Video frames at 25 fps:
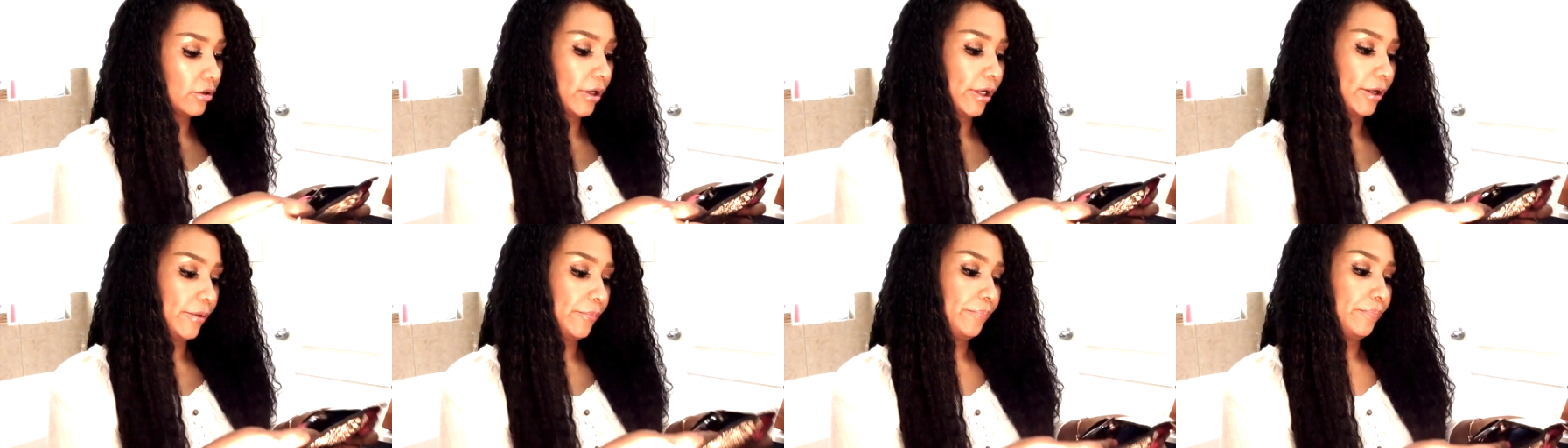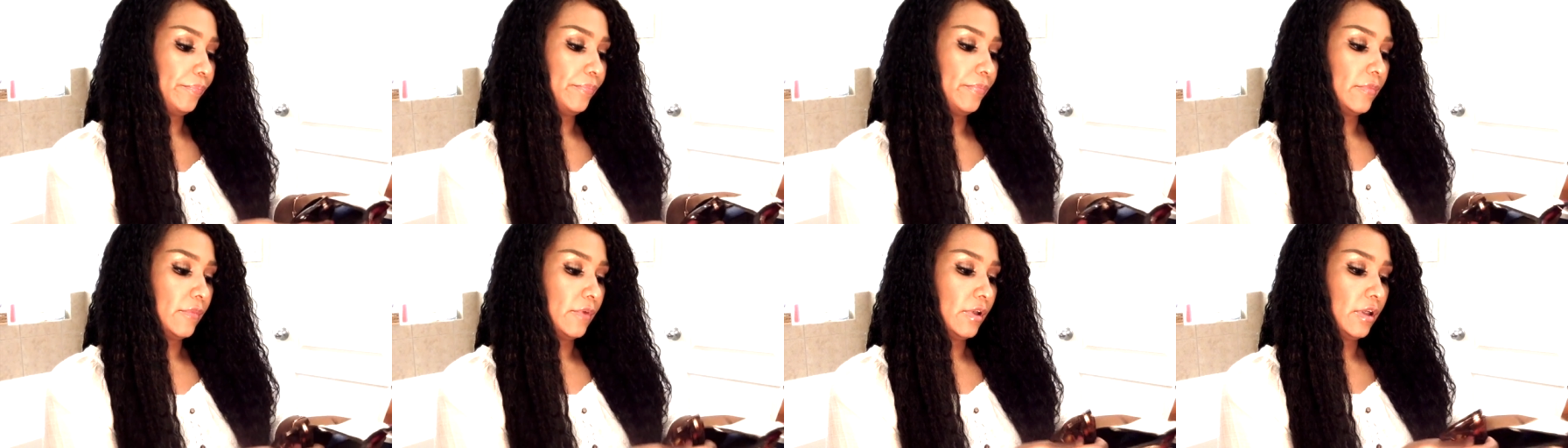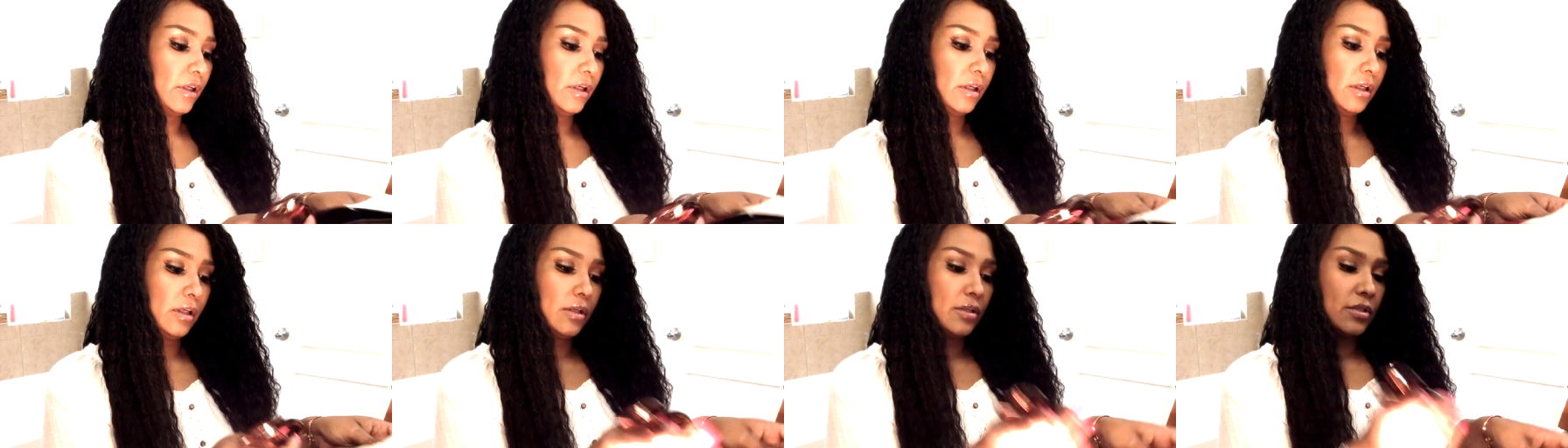Okay,
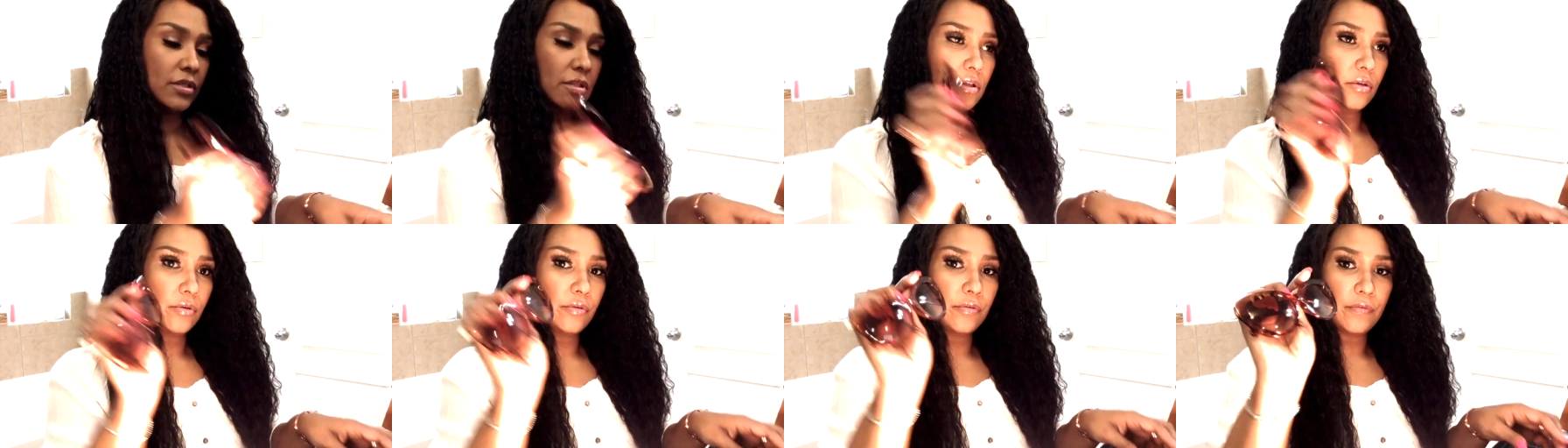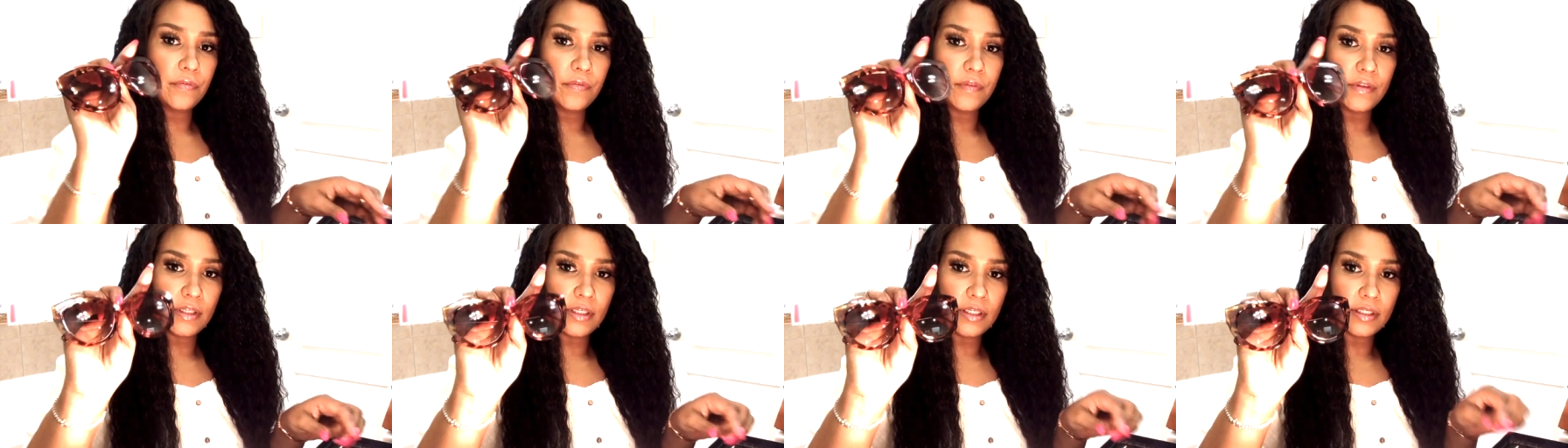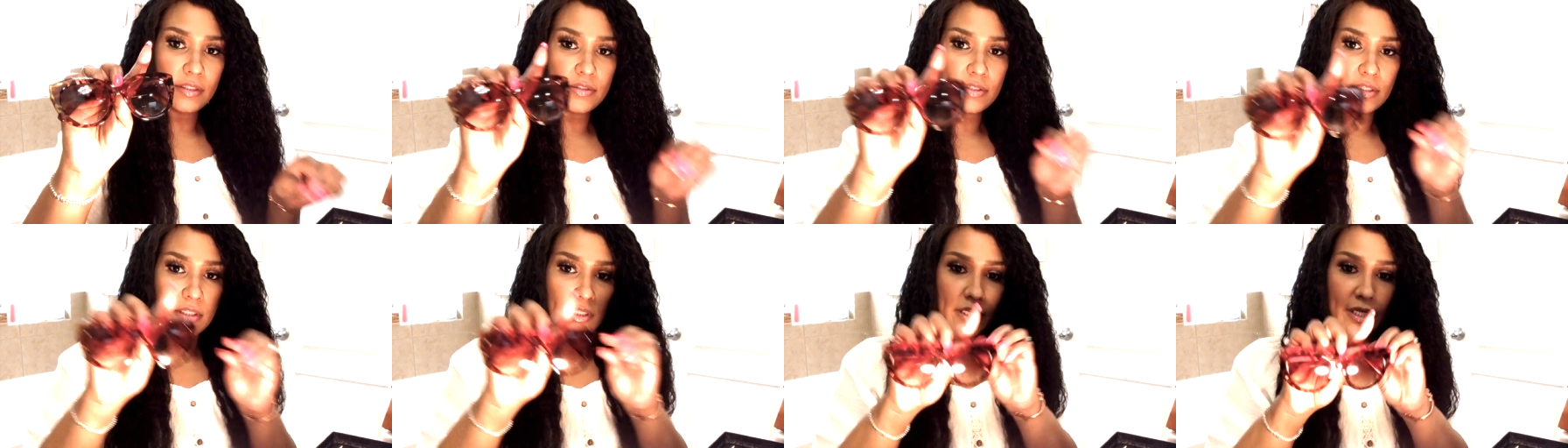so
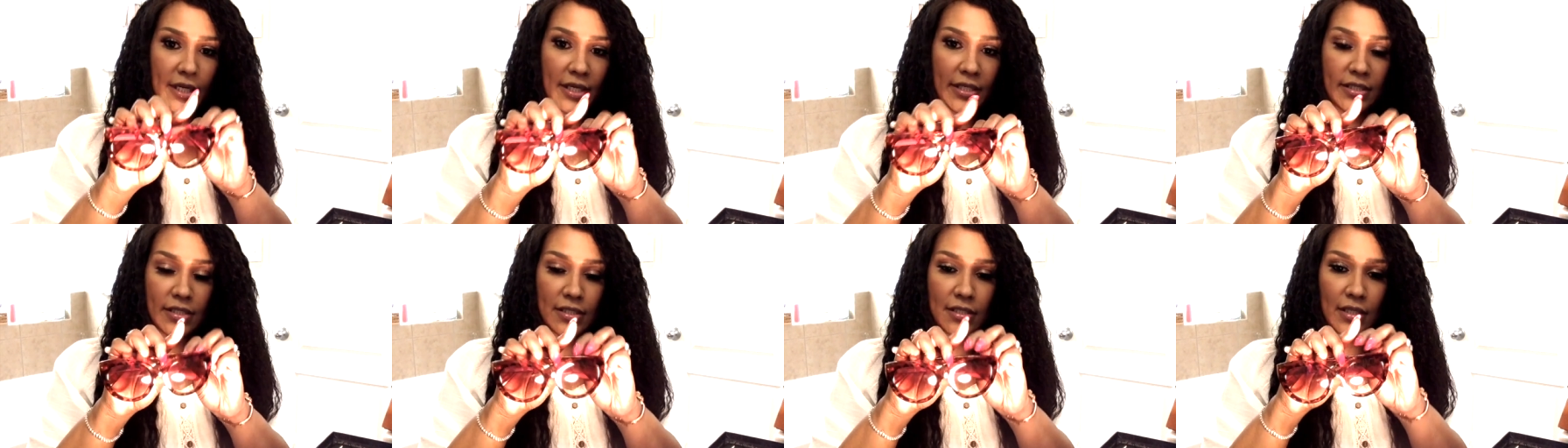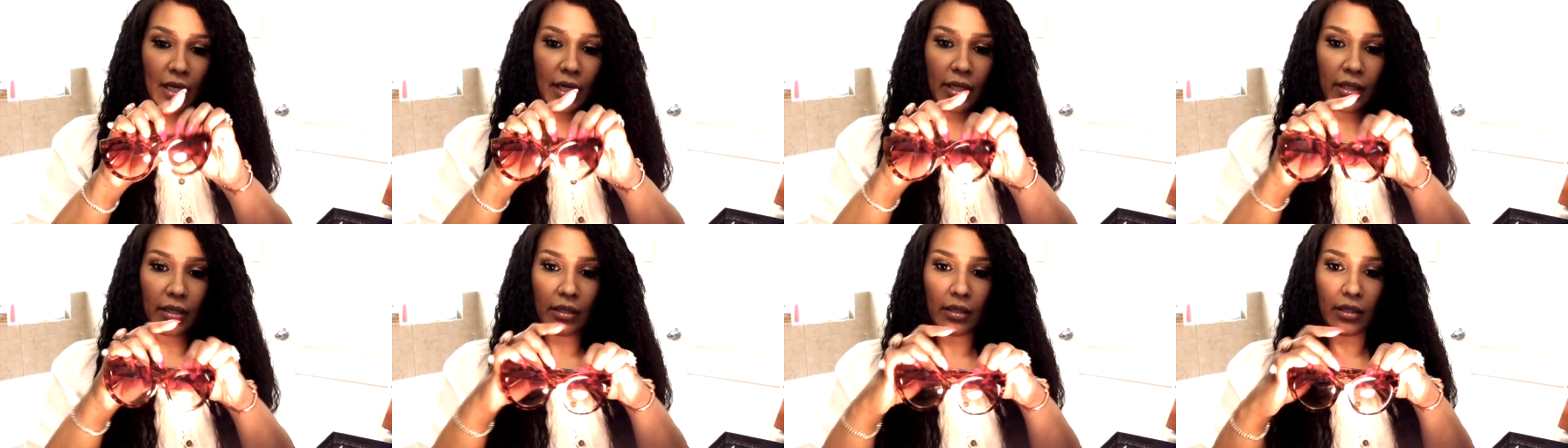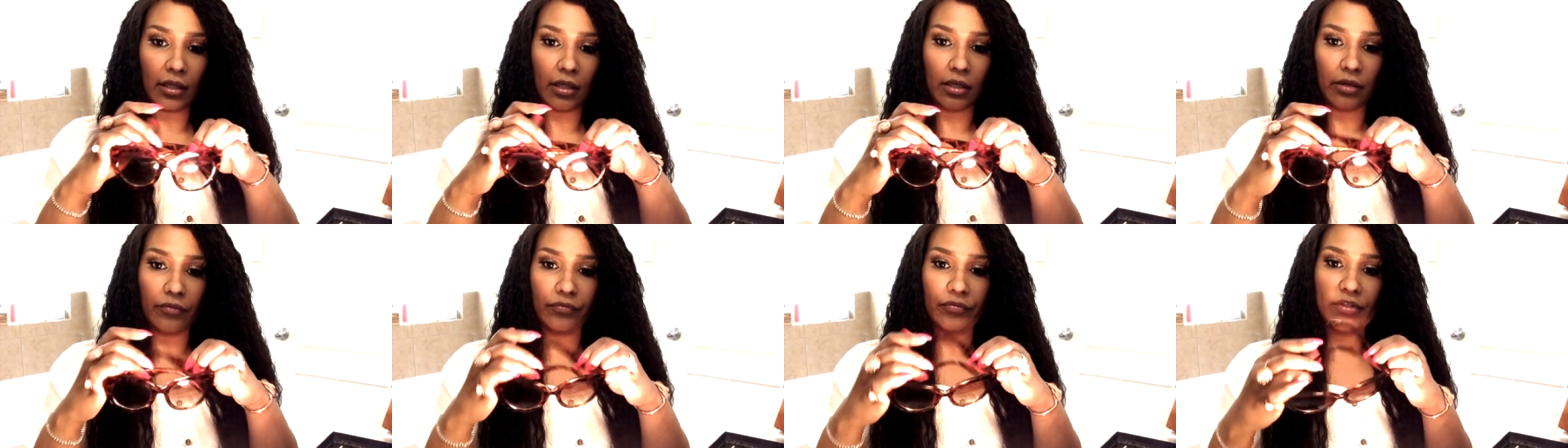these glasses, I
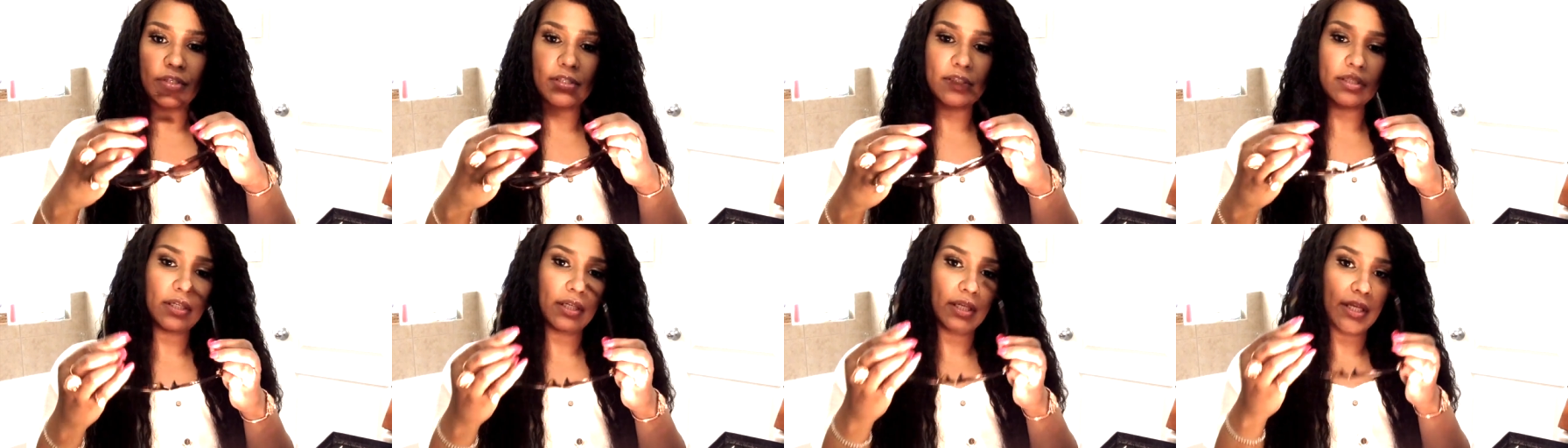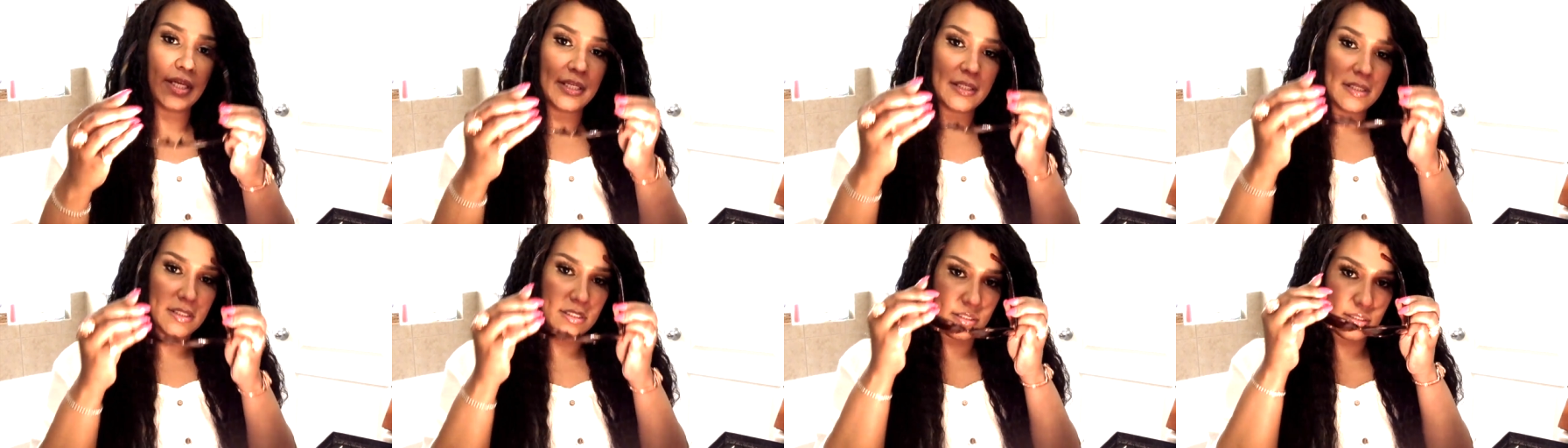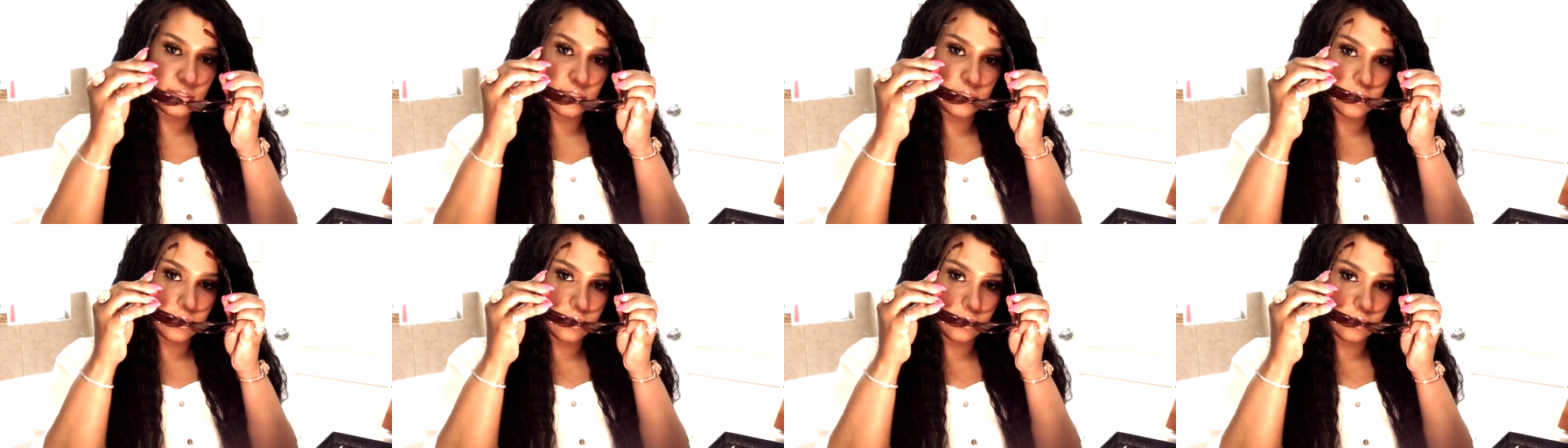love these
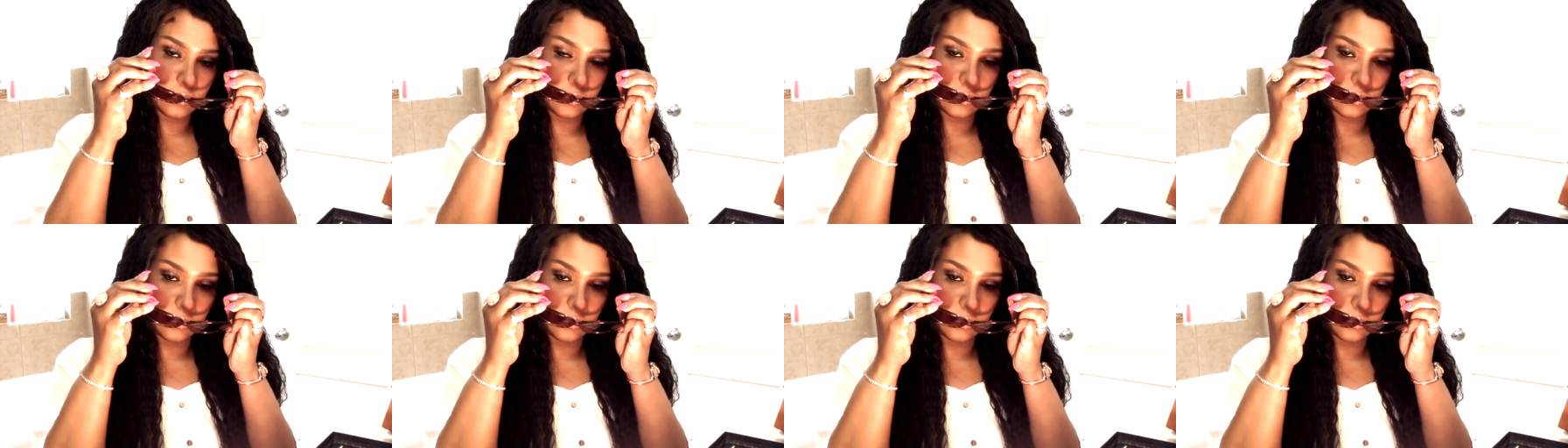glasses.